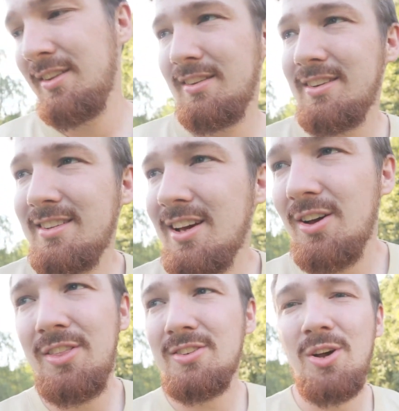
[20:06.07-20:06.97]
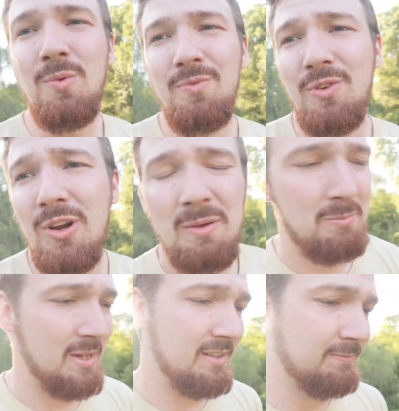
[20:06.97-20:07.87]
there's hope for it,
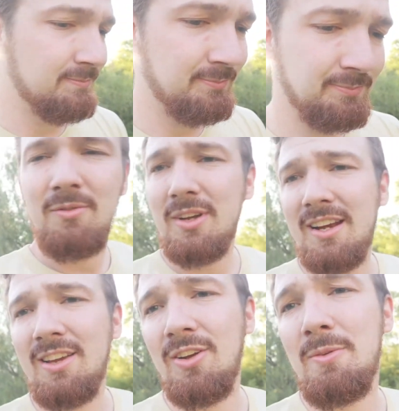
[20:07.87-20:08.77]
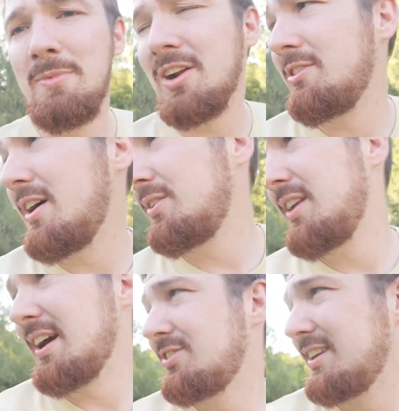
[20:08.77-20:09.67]
but we gotta get all the mud around
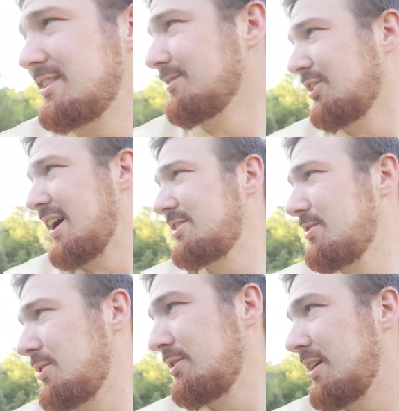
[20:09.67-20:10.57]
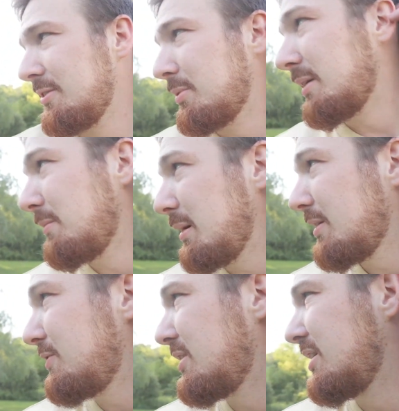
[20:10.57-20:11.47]
and actually get some grass growing around, but maybe if you...